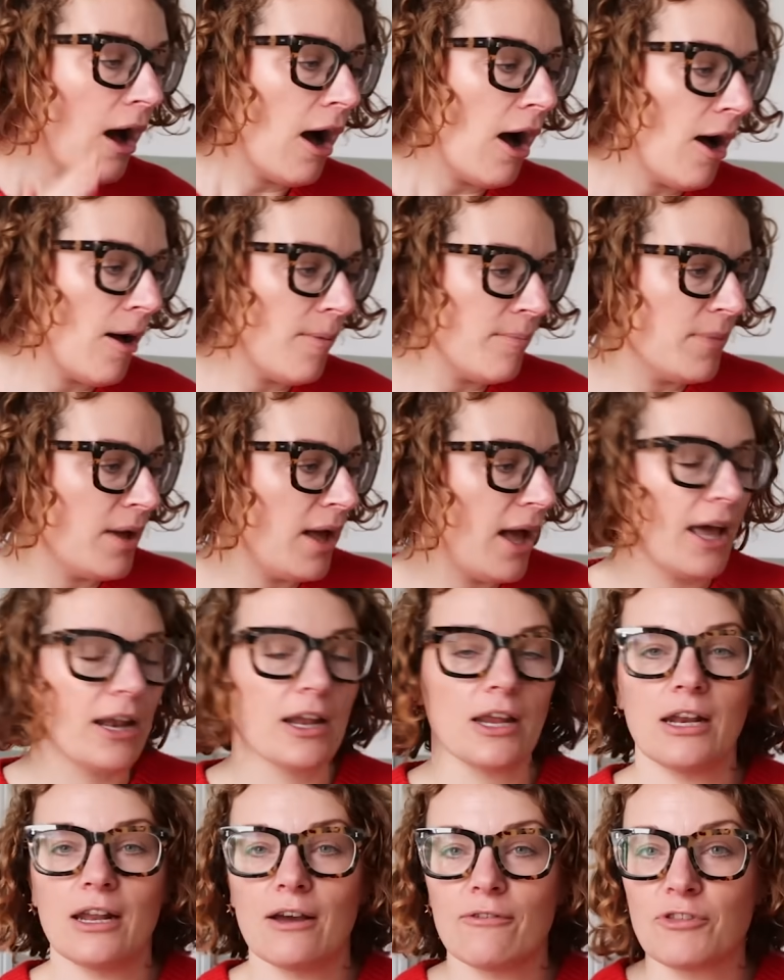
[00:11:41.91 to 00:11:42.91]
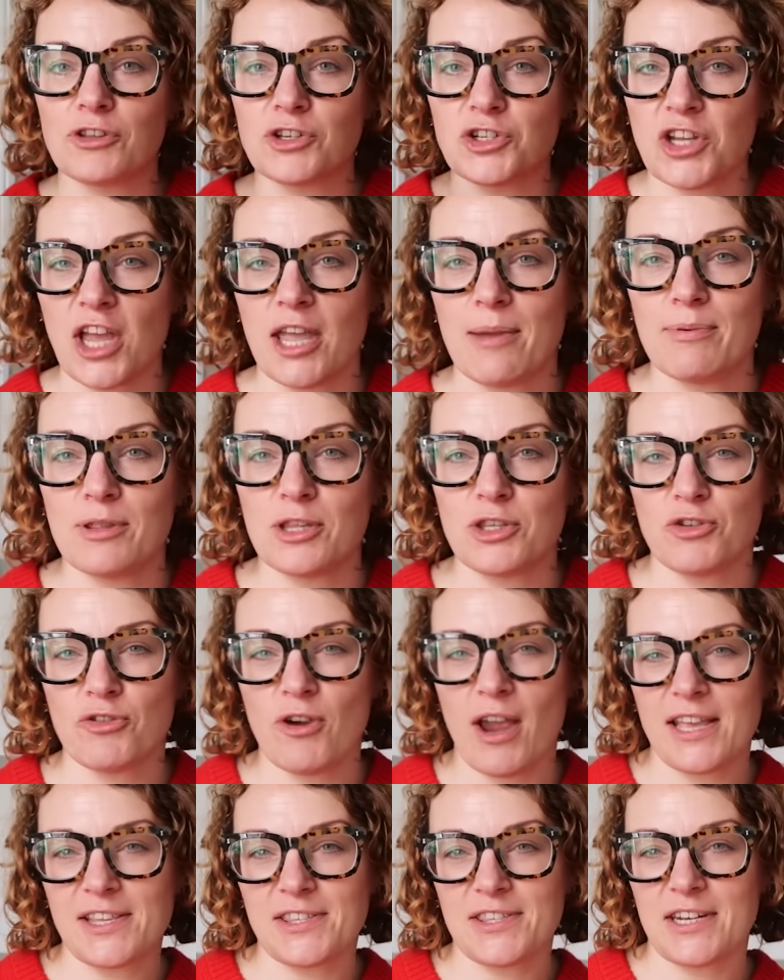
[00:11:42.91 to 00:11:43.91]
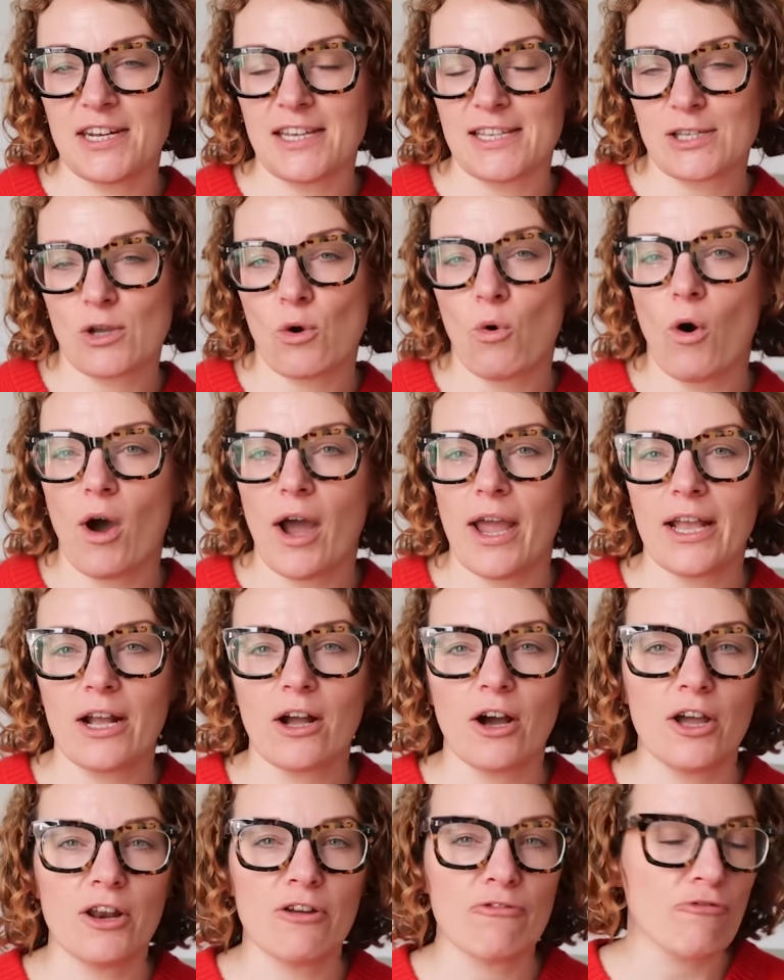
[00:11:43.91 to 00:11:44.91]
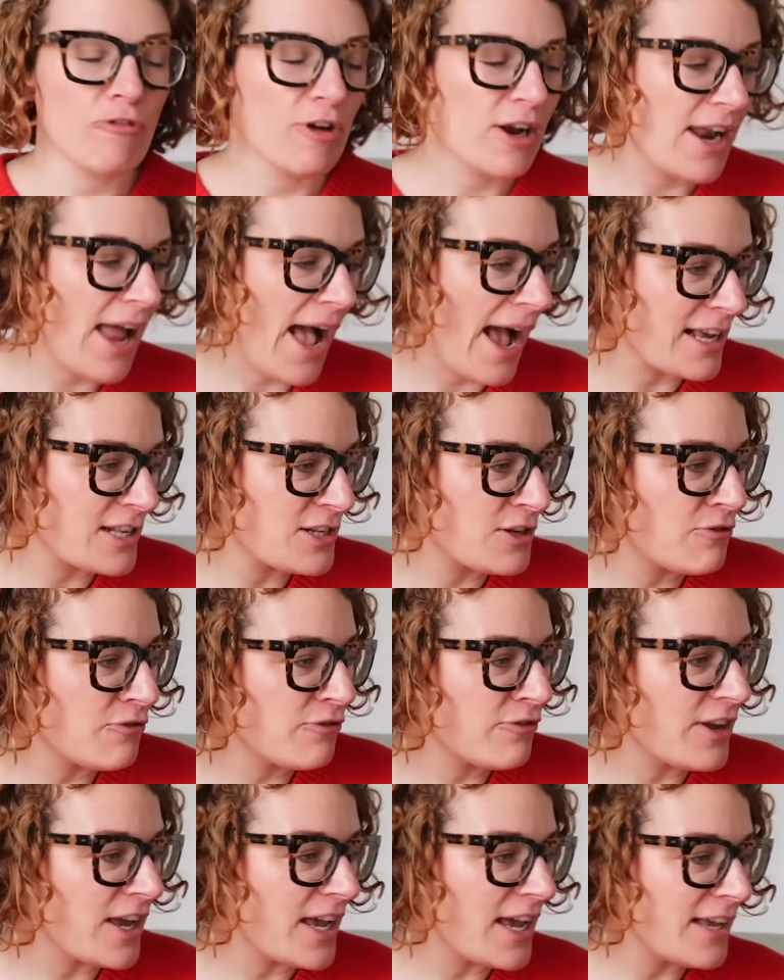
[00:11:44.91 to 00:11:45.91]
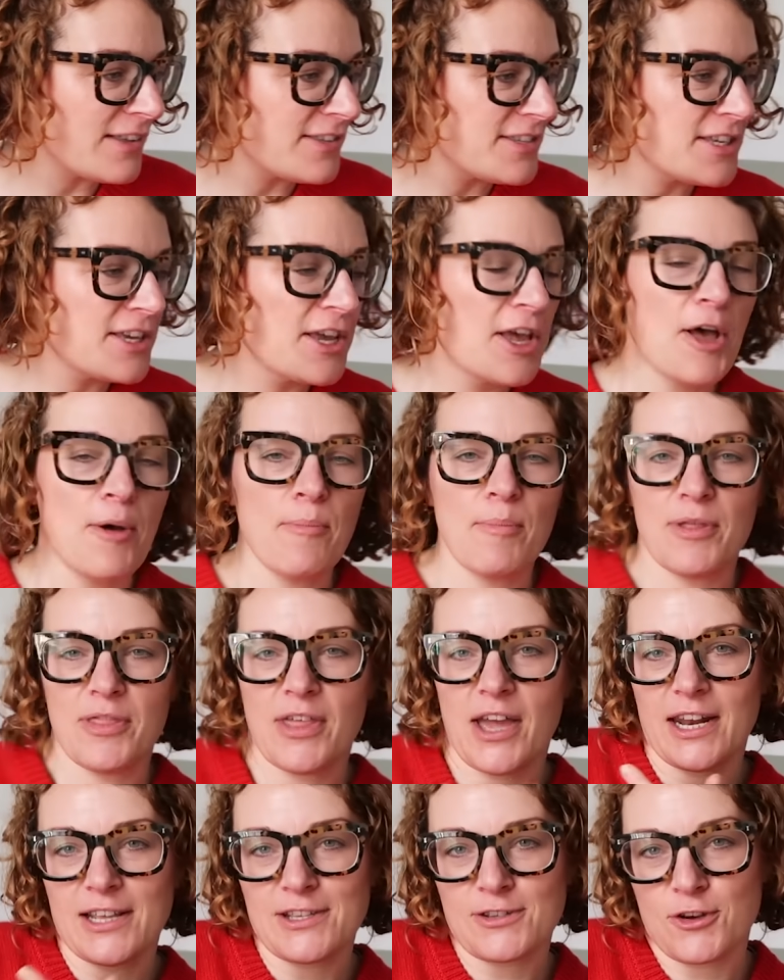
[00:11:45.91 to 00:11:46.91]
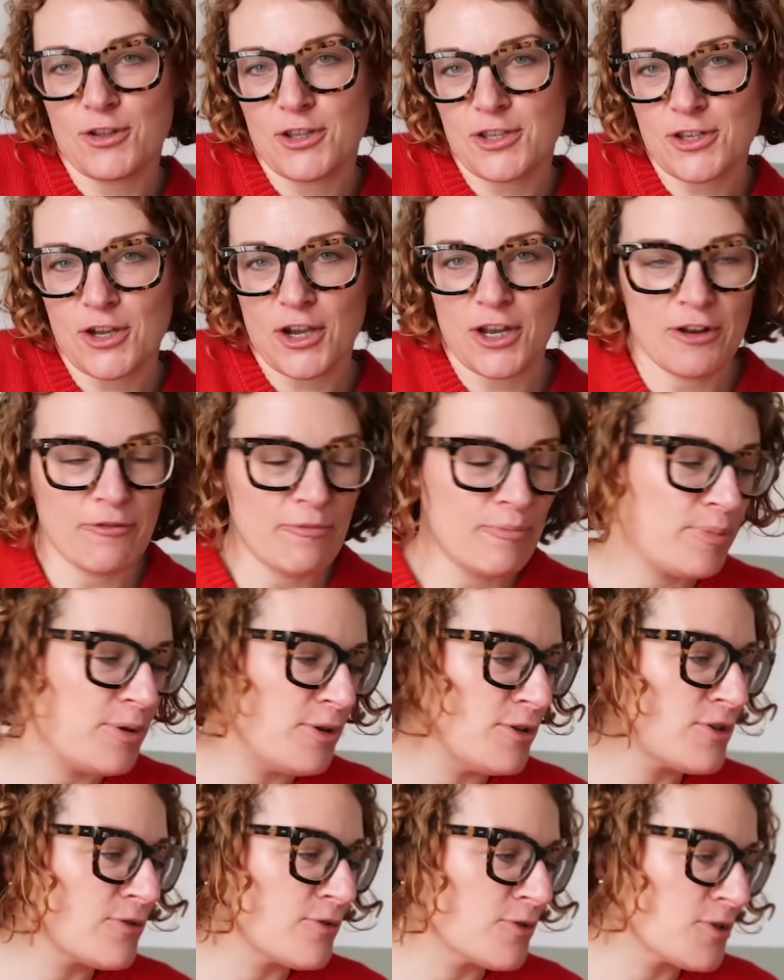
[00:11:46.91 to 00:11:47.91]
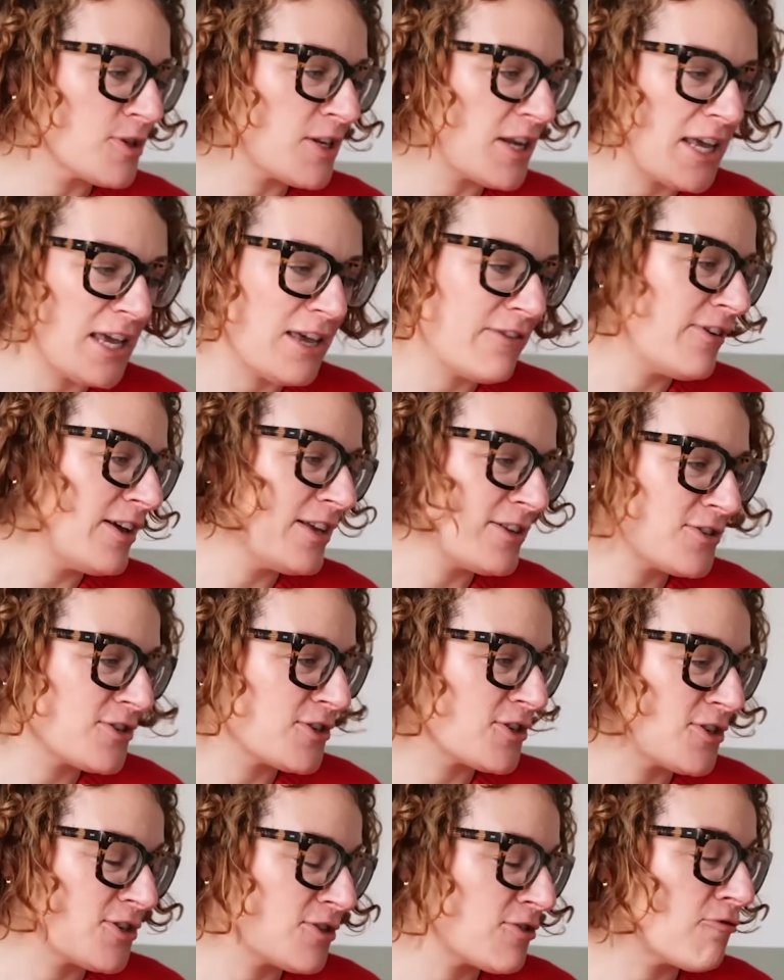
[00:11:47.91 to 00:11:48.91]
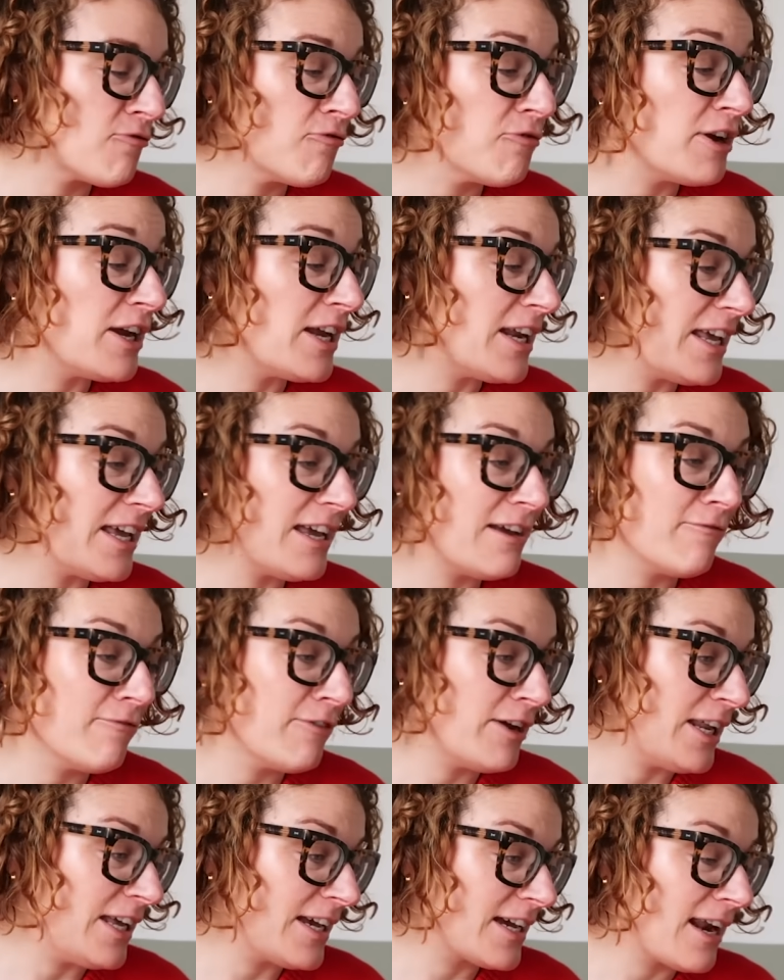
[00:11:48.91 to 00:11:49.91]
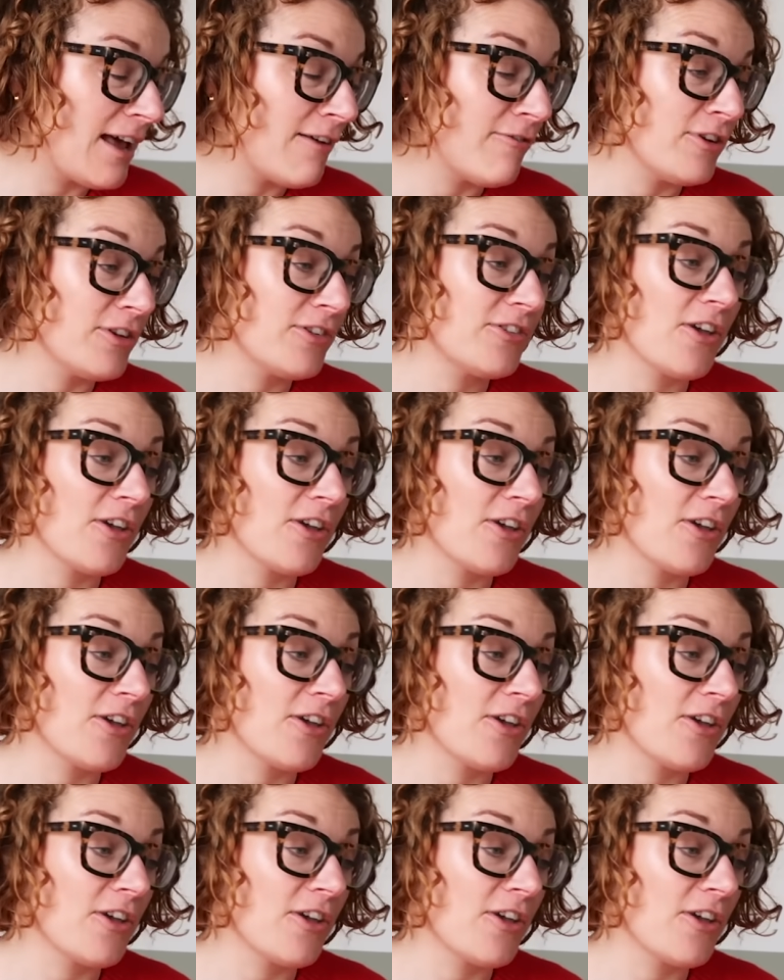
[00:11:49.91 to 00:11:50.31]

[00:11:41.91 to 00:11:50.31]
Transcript: And I love the shape of the dress, that it's quite kind of relaxed fit, but then it's got this kind of beautiful sleeve. It's just really, really clever.